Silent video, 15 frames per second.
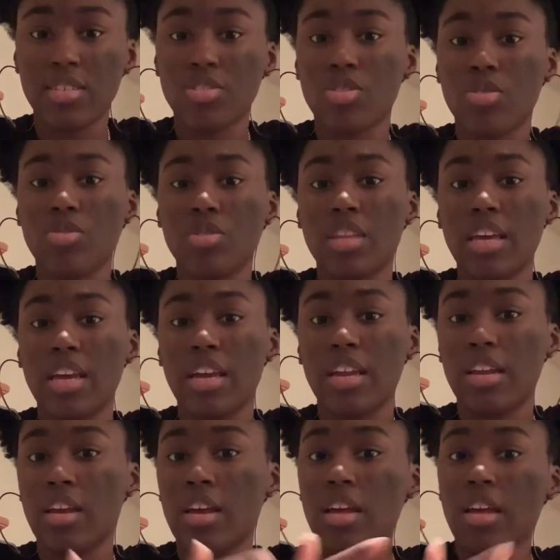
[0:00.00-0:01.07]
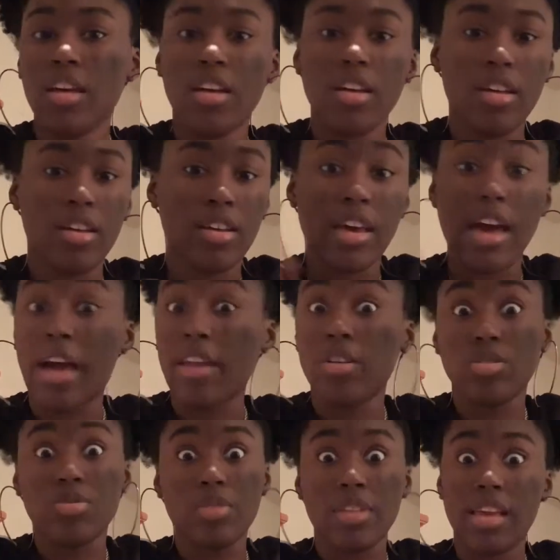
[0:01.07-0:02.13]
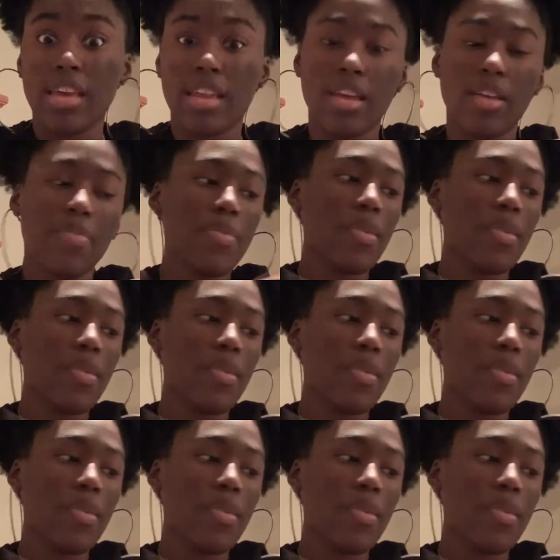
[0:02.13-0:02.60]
So then God knows when they get it.